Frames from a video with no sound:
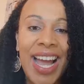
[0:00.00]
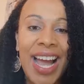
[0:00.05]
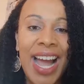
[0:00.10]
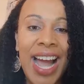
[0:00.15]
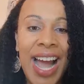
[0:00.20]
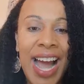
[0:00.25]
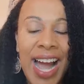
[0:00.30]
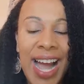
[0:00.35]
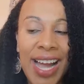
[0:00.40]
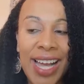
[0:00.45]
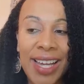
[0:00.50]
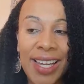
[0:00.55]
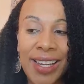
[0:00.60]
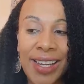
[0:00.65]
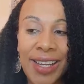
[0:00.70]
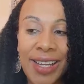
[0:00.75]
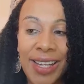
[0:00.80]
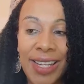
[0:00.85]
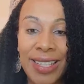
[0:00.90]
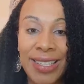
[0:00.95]

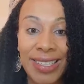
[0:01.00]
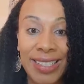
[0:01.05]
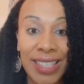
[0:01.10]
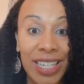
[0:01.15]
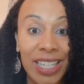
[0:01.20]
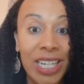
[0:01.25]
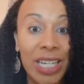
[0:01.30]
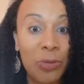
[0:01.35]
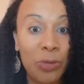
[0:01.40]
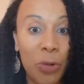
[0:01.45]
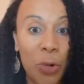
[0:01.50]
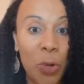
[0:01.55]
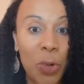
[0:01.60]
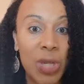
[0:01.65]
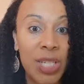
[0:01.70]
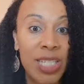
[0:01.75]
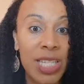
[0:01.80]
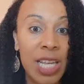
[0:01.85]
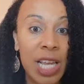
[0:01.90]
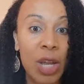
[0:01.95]
I started
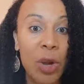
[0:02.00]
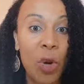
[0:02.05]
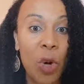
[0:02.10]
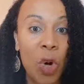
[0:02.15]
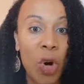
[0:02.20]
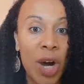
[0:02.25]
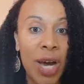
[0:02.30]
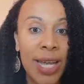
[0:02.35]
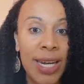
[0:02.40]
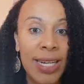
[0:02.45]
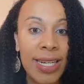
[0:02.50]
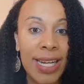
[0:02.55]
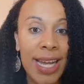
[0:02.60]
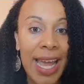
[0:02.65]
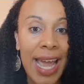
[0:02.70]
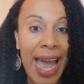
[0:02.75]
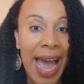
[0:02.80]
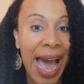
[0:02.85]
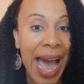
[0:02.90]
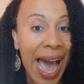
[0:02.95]
focusing on
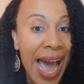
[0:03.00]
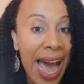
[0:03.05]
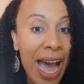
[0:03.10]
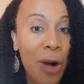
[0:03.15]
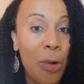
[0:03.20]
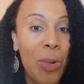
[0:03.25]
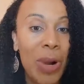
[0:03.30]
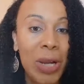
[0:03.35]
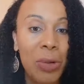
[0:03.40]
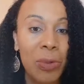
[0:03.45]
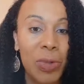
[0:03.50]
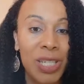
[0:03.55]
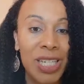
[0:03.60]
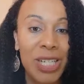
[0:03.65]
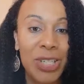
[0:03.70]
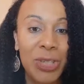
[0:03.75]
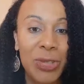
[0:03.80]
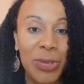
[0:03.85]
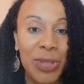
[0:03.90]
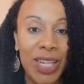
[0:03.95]
how I
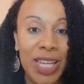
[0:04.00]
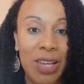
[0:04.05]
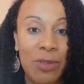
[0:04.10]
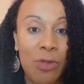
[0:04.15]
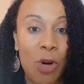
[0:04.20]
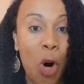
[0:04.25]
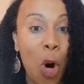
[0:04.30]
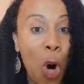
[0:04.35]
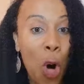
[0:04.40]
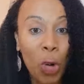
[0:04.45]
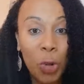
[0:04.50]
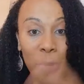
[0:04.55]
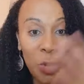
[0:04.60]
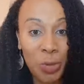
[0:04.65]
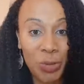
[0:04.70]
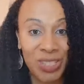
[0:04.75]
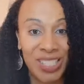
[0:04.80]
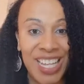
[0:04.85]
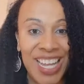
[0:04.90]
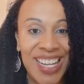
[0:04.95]
wanted to live all
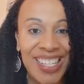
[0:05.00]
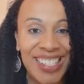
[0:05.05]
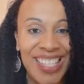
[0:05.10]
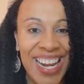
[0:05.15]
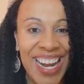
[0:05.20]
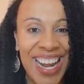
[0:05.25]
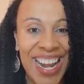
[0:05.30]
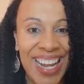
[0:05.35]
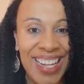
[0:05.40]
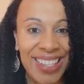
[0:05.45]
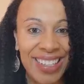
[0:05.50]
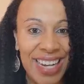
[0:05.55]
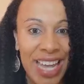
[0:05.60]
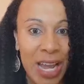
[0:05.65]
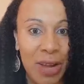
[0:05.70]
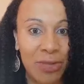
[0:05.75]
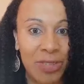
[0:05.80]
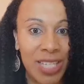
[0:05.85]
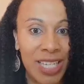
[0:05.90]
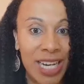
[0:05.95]
those days that I had
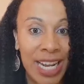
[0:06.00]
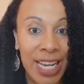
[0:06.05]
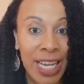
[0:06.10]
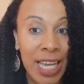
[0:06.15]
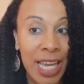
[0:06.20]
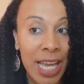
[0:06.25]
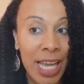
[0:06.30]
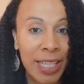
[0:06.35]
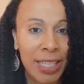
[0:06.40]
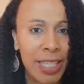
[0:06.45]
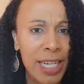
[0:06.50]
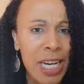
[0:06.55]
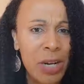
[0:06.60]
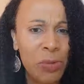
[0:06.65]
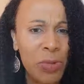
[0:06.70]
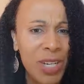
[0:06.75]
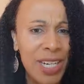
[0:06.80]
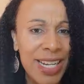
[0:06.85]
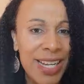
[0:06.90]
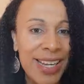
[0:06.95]
left. And I didn't
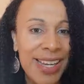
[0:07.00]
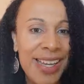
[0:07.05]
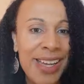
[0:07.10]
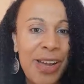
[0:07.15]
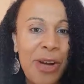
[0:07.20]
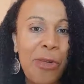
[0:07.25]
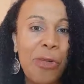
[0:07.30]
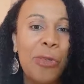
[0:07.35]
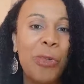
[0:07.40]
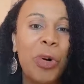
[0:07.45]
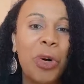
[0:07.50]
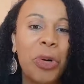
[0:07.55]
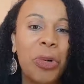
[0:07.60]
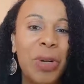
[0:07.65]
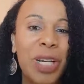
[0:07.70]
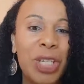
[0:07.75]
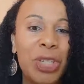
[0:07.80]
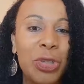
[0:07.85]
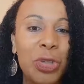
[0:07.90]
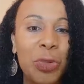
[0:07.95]
want to
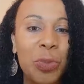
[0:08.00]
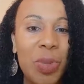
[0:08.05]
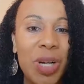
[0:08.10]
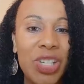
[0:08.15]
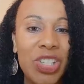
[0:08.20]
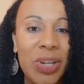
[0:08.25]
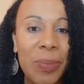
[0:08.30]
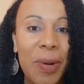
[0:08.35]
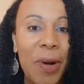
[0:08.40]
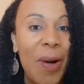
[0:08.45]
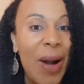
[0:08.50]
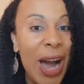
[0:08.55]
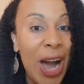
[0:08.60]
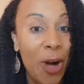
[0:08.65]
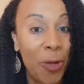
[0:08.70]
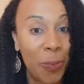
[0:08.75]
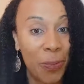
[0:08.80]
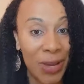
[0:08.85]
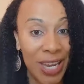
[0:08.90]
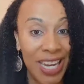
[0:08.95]
worry too much about
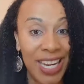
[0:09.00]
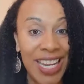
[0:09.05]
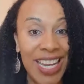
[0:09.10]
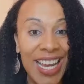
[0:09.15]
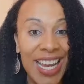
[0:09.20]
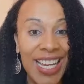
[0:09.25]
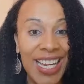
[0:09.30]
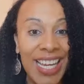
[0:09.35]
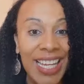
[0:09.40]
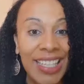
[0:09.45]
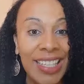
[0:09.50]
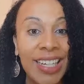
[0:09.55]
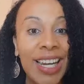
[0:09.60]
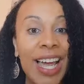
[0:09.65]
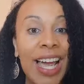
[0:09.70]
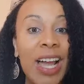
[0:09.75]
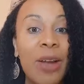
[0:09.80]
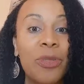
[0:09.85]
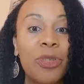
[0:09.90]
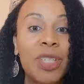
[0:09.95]
how many I had
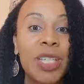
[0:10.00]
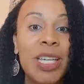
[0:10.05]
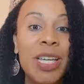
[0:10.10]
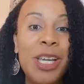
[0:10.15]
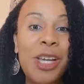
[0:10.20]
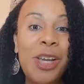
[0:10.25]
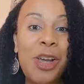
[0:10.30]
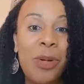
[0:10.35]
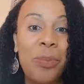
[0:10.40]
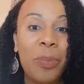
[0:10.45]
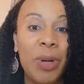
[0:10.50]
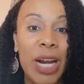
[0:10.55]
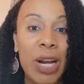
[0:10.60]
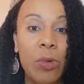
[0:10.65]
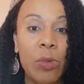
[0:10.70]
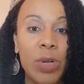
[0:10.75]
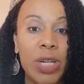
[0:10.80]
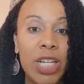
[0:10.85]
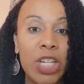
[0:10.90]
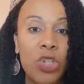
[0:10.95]
left, but I
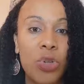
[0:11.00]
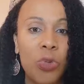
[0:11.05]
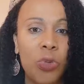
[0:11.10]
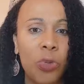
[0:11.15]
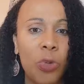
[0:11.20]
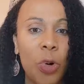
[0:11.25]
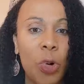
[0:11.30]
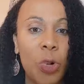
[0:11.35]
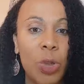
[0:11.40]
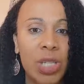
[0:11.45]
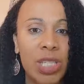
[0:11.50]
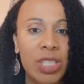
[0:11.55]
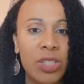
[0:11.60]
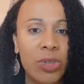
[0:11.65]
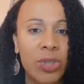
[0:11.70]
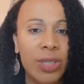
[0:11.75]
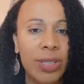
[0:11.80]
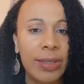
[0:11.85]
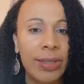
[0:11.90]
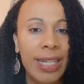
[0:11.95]
wanted to focus
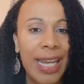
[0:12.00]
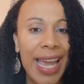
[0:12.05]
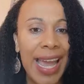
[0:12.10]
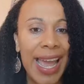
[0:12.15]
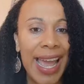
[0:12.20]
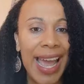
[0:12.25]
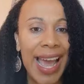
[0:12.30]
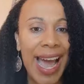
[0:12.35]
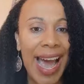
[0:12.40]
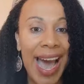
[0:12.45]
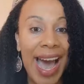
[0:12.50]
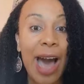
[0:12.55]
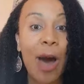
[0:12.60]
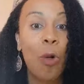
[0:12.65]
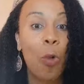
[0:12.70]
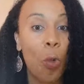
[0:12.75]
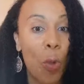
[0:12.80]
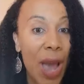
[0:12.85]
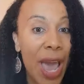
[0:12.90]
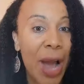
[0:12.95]
on how
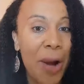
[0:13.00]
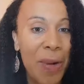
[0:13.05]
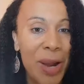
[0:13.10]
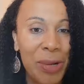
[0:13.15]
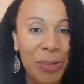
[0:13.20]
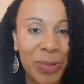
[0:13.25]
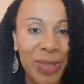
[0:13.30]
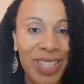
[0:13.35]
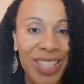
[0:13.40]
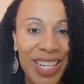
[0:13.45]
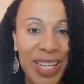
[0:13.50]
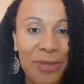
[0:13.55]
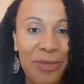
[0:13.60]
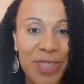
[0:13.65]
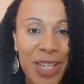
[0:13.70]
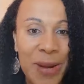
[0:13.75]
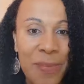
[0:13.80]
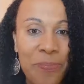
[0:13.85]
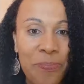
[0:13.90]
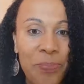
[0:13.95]
well I would live
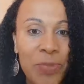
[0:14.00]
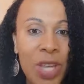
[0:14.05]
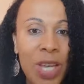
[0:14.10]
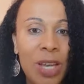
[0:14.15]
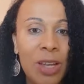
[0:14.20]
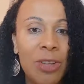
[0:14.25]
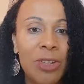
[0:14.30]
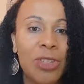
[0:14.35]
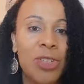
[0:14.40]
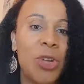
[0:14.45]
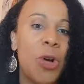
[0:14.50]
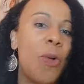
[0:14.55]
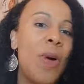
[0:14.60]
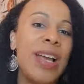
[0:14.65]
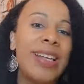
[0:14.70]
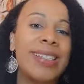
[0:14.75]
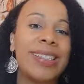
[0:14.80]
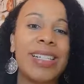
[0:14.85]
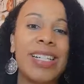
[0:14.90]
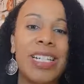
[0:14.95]
them. So
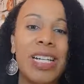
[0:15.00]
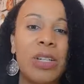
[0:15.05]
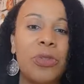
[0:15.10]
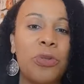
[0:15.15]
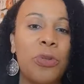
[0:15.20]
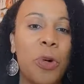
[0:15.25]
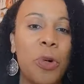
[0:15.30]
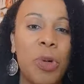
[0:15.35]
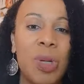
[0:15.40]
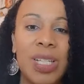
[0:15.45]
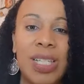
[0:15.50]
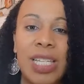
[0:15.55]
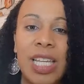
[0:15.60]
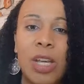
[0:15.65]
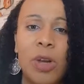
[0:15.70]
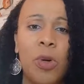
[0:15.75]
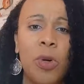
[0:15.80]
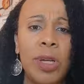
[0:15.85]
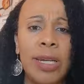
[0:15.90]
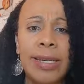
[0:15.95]
I started
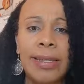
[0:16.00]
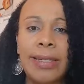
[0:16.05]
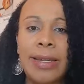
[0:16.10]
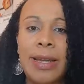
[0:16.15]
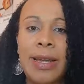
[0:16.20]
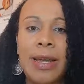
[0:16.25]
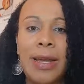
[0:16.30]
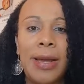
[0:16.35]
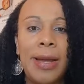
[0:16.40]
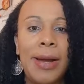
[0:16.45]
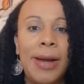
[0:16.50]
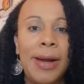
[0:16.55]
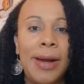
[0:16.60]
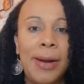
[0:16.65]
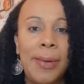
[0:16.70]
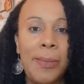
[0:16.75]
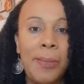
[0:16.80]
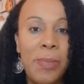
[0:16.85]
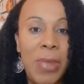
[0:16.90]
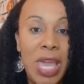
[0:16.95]
focusing on
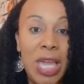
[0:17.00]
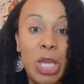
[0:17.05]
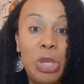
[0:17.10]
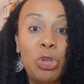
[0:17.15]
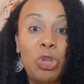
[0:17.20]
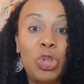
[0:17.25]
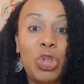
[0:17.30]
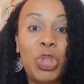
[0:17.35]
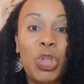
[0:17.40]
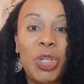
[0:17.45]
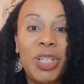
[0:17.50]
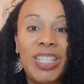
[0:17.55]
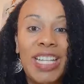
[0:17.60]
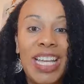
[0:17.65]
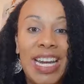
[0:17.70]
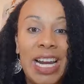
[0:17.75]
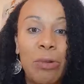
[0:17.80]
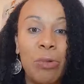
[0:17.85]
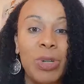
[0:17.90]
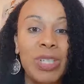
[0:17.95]
making sure
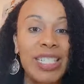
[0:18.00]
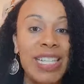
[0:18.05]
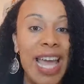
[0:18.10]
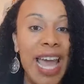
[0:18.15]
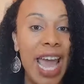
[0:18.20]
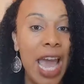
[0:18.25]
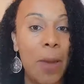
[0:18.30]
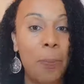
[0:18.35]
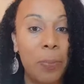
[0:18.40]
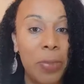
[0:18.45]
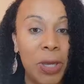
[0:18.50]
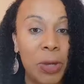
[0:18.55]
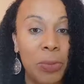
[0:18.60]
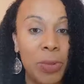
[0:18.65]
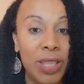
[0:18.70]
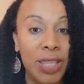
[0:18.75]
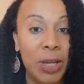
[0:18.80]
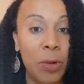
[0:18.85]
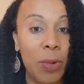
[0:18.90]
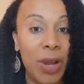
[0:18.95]
that I was happy
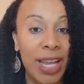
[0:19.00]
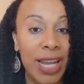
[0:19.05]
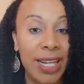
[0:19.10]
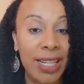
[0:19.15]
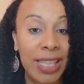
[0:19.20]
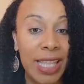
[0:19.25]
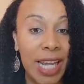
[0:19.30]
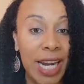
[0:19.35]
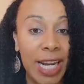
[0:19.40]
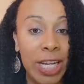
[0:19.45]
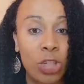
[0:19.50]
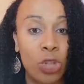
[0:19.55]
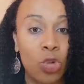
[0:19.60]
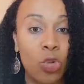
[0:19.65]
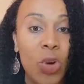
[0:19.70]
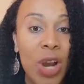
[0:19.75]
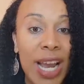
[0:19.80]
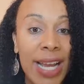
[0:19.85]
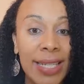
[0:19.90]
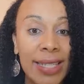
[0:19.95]
with the way that I
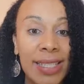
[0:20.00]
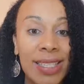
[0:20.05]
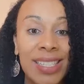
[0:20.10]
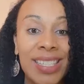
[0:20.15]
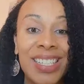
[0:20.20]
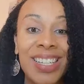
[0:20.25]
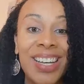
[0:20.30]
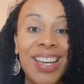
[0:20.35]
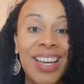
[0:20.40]
dressed.